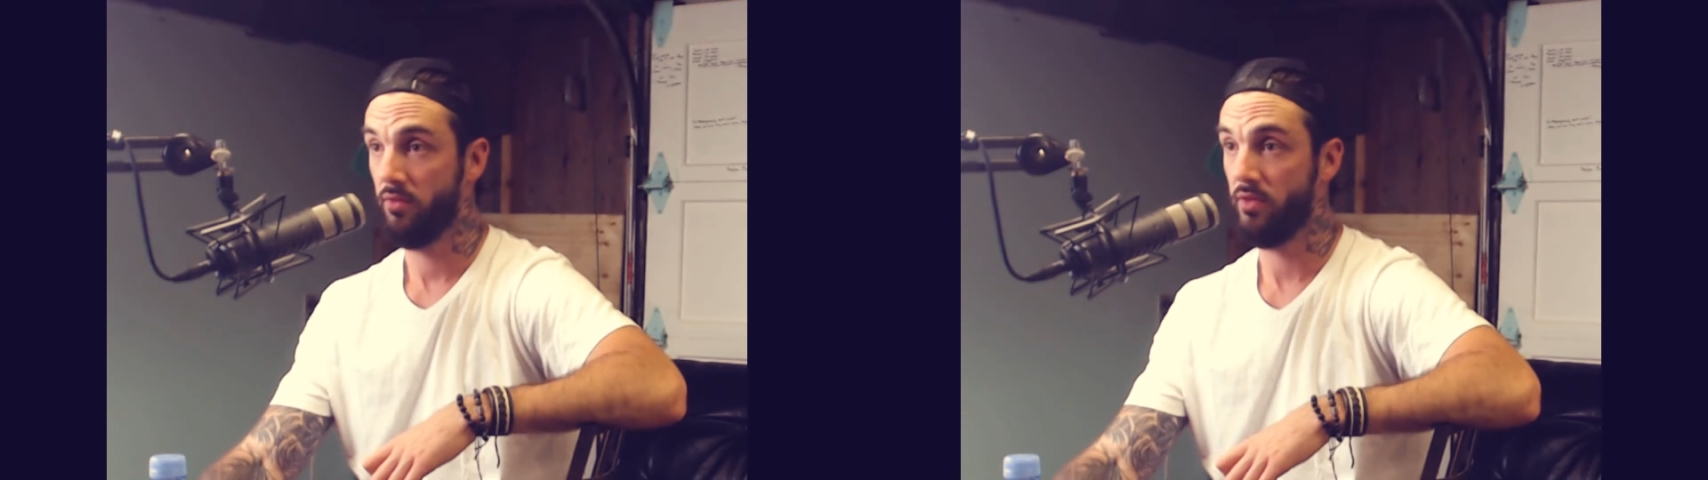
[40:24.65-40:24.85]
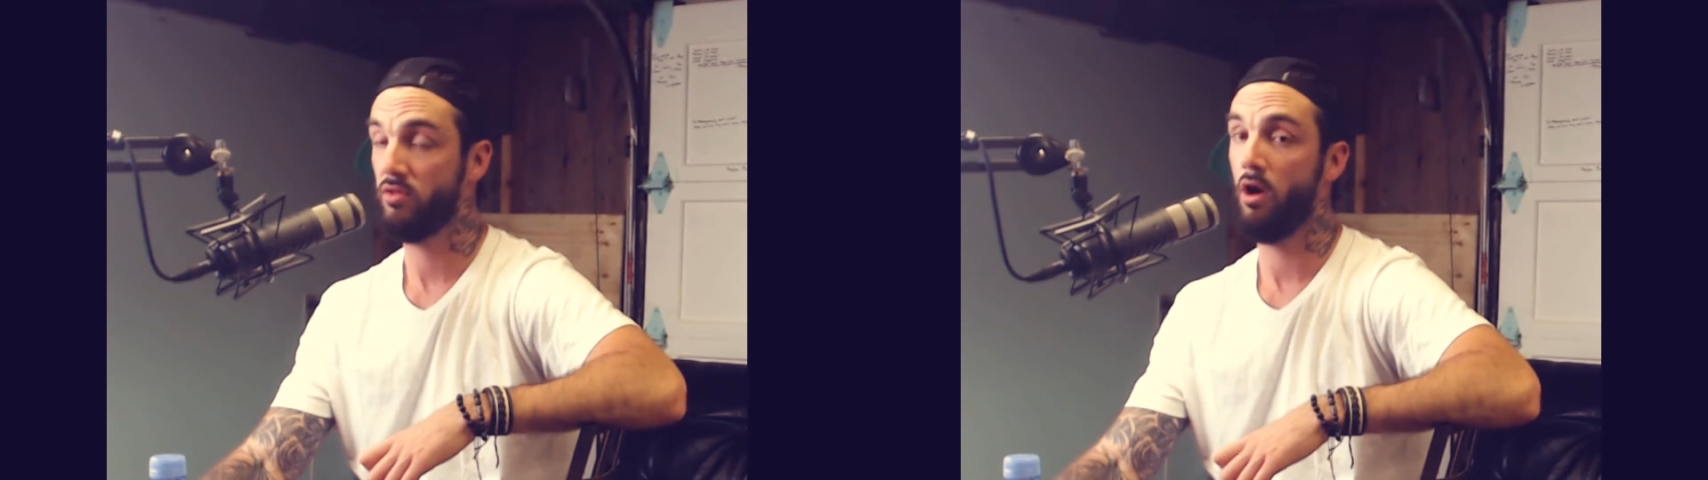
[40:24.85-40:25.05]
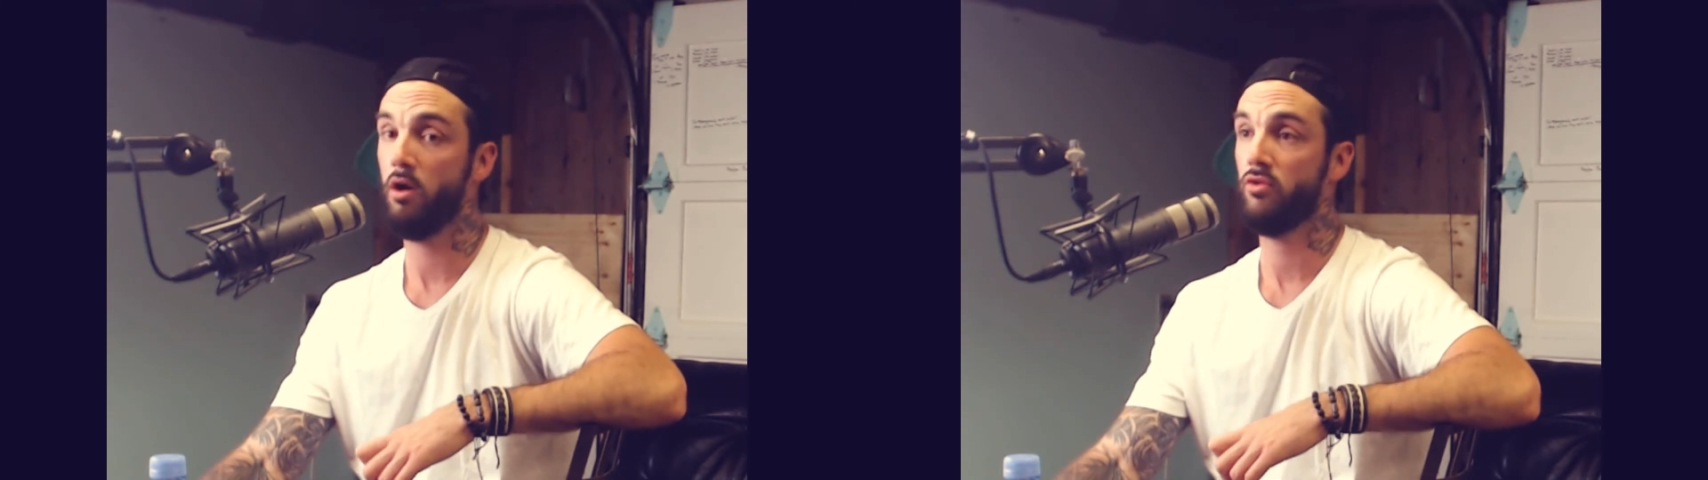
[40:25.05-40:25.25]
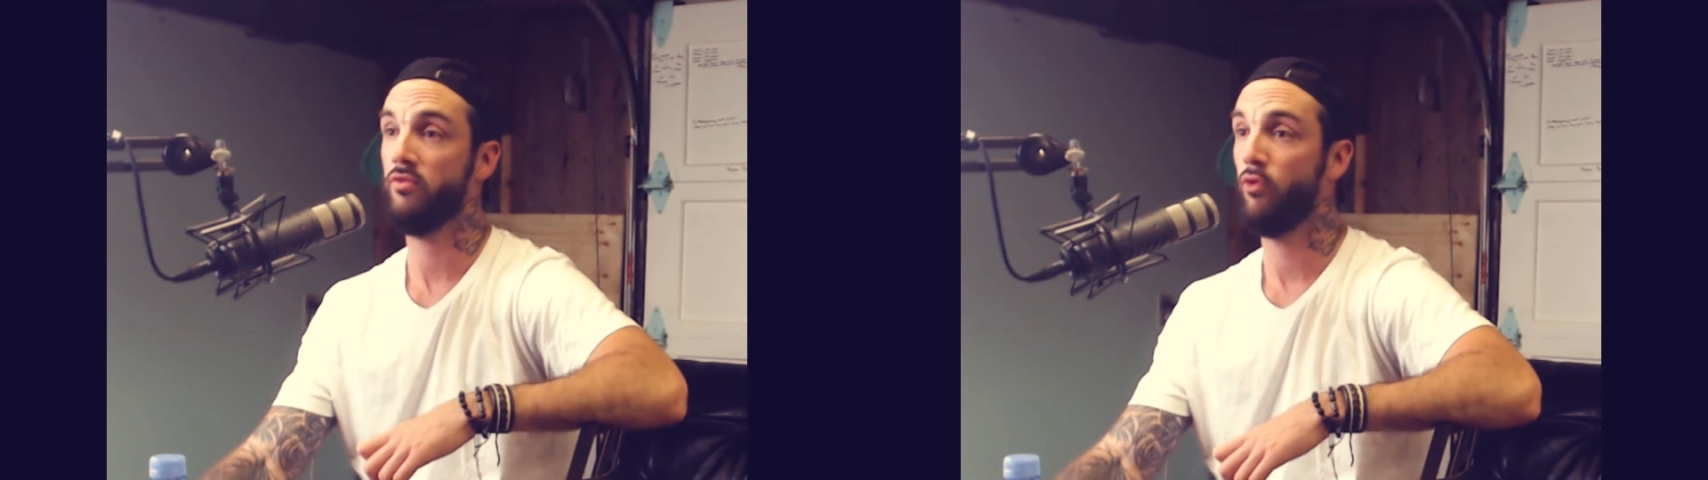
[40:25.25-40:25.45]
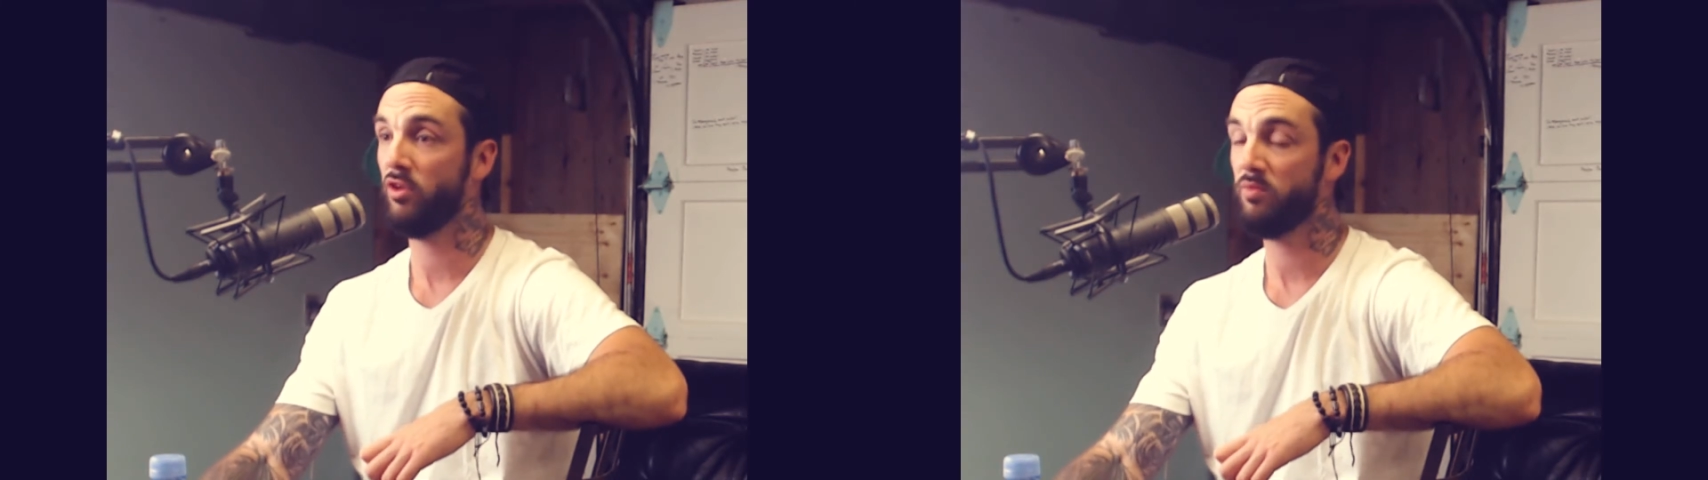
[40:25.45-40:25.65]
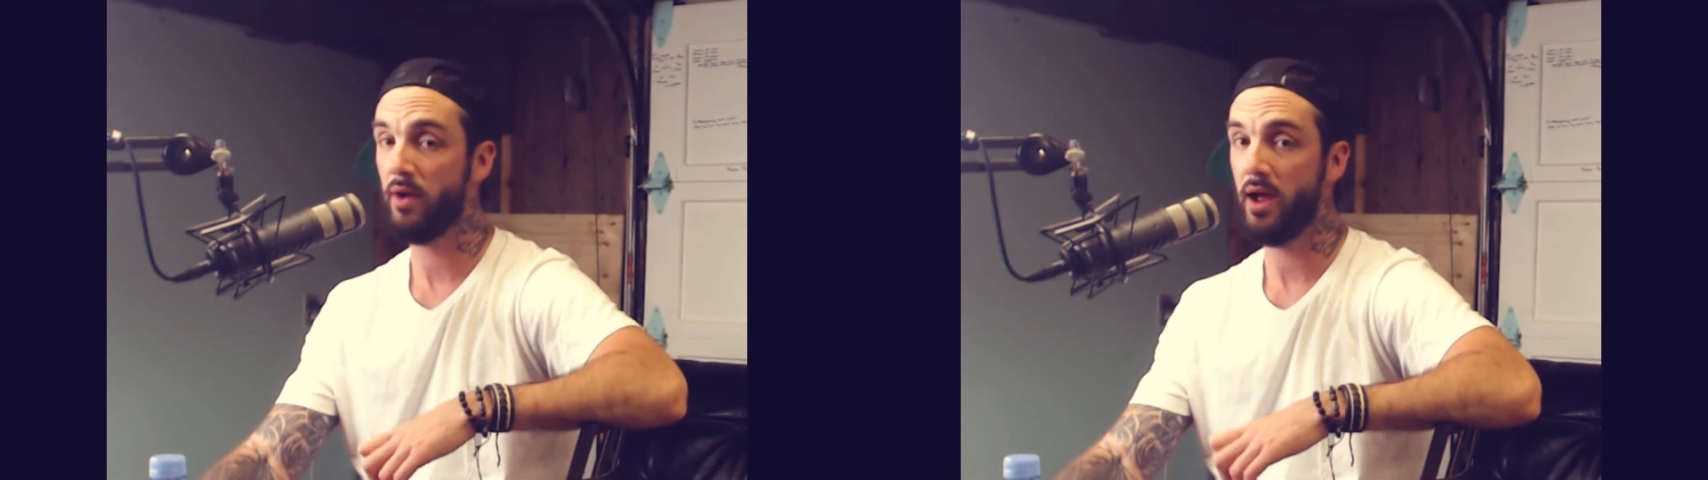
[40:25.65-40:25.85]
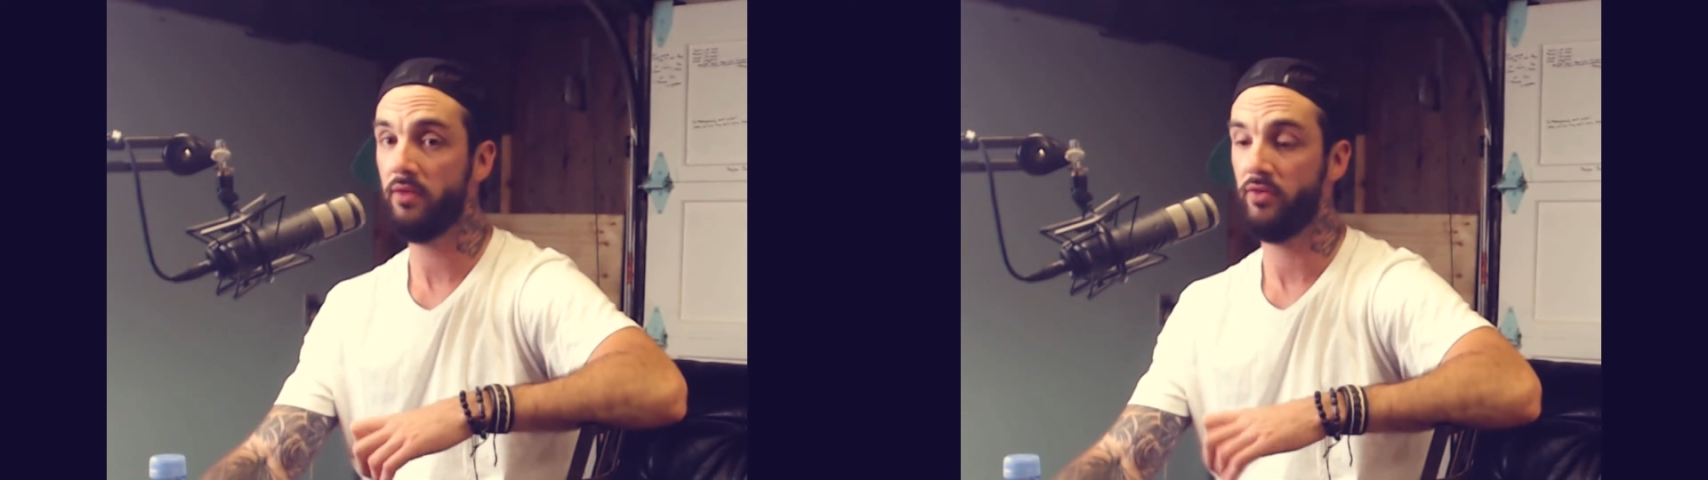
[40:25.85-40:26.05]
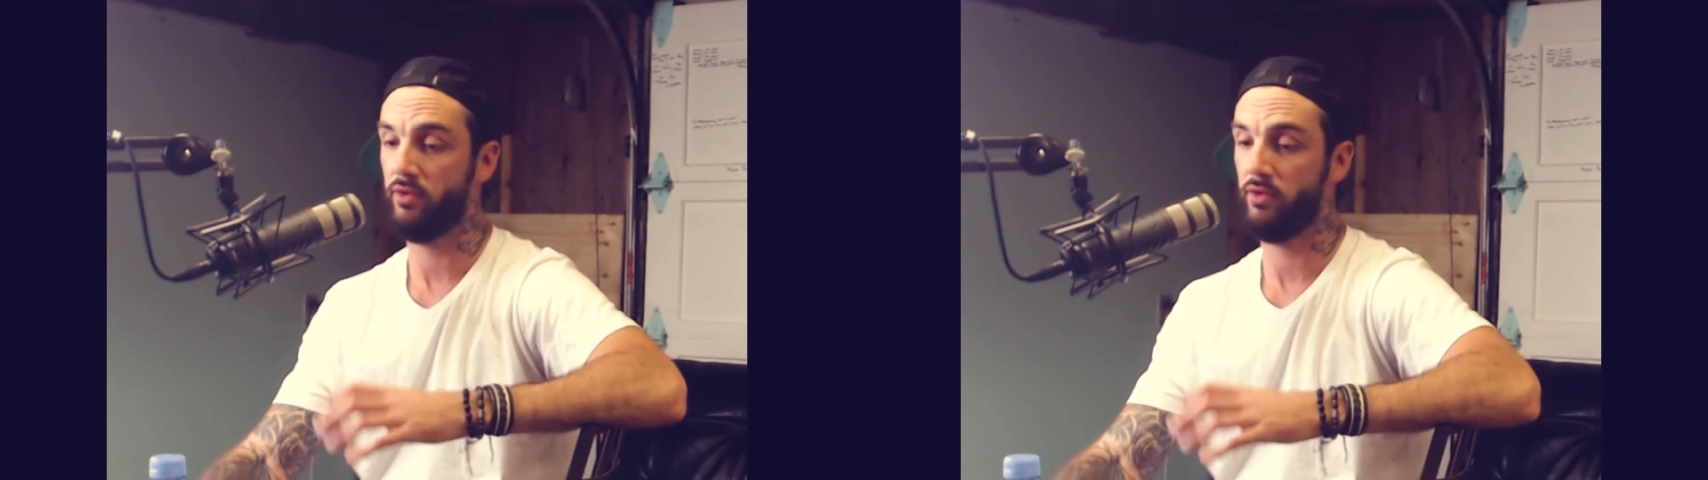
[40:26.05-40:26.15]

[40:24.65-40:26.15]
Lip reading: These dogs are force bred.